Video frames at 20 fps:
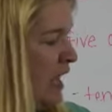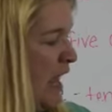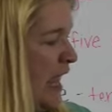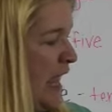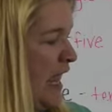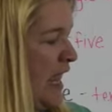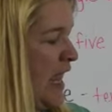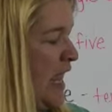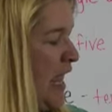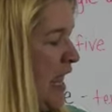
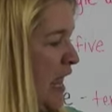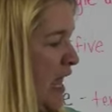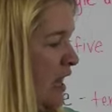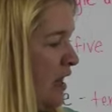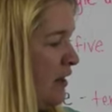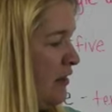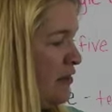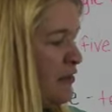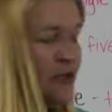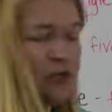
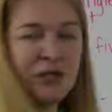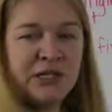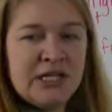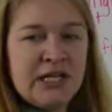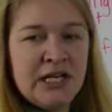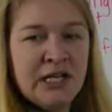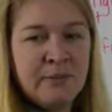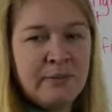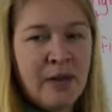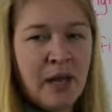and
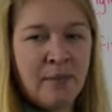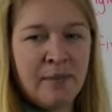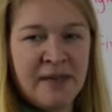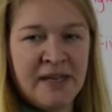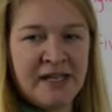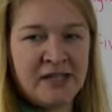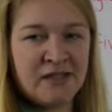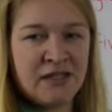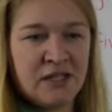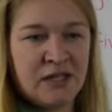13 of my
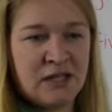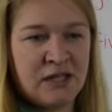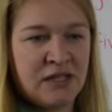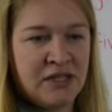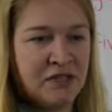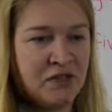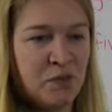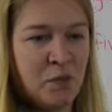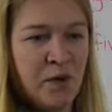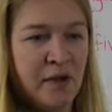beans in
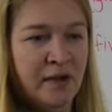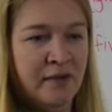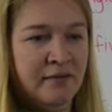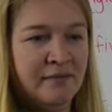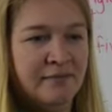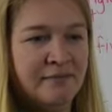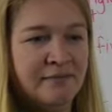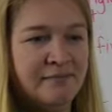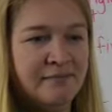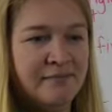this one,
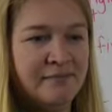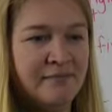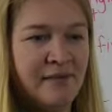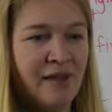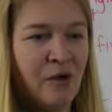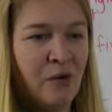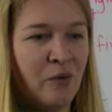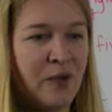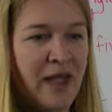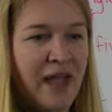
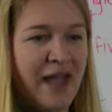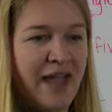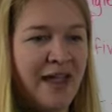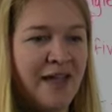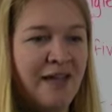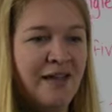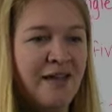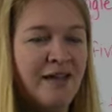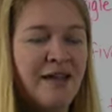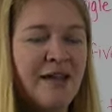okay?
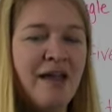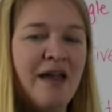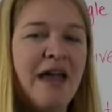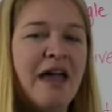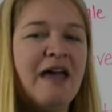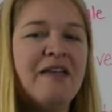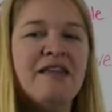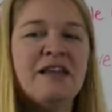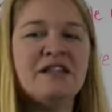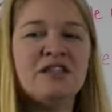
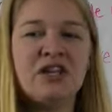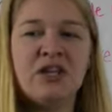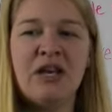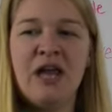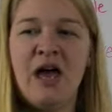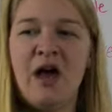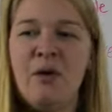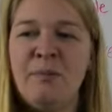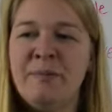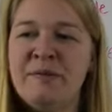And that's going to
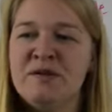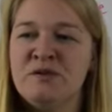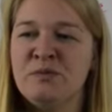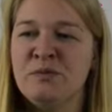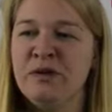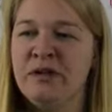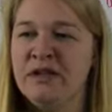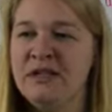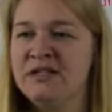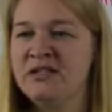help us
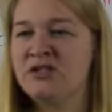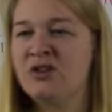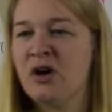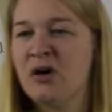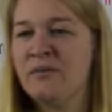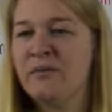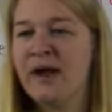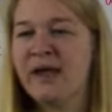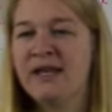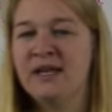really
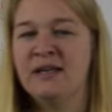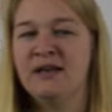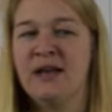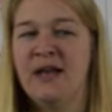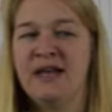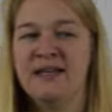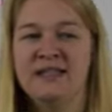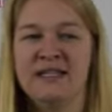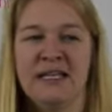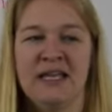start
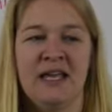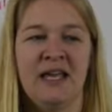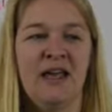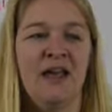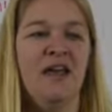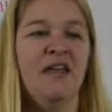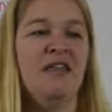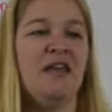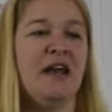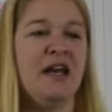recognizing
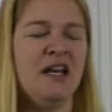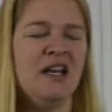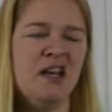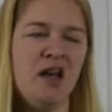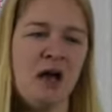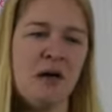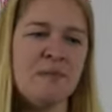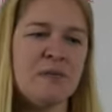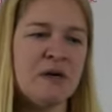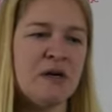that a
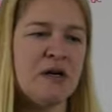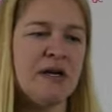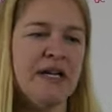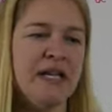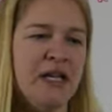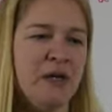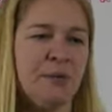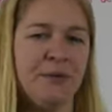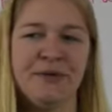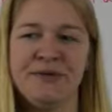number
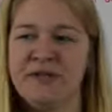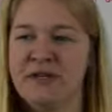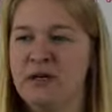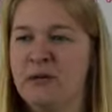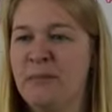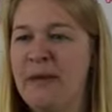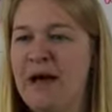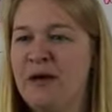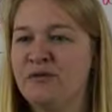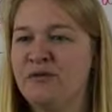equals an
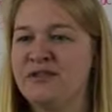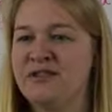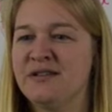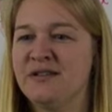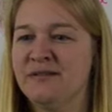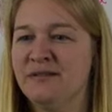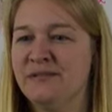amount.